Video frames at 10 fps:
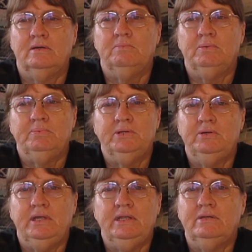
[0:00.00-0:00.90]
But
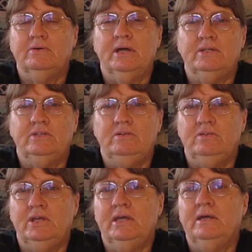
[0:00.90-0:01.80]
Blue, he didn't know how to do
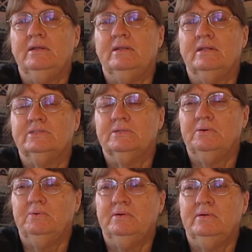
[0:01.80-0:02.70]
that.
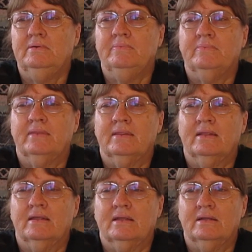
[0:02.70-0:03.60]
So,
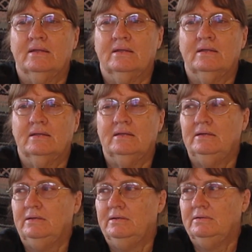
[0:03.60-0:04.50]

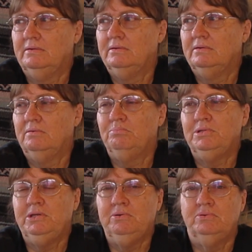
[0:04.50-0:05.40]
uh, uh,
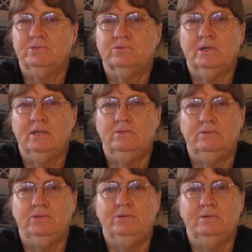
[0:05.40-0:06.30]
Blue was trying to
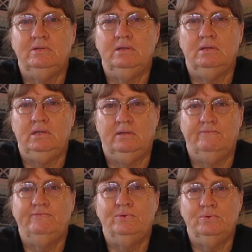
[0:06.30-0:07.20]
do it in
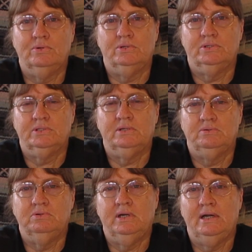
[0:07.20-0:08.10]
force
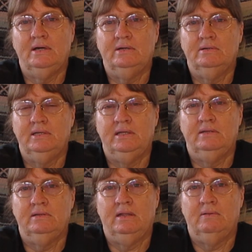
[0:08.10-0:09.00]
and growl
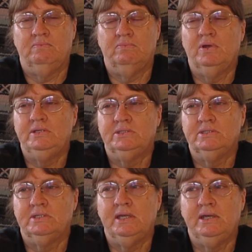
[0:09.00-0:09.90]
and raise
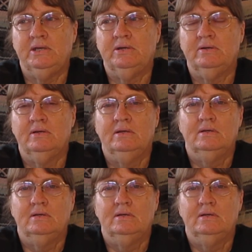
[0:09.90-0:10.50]
his hair.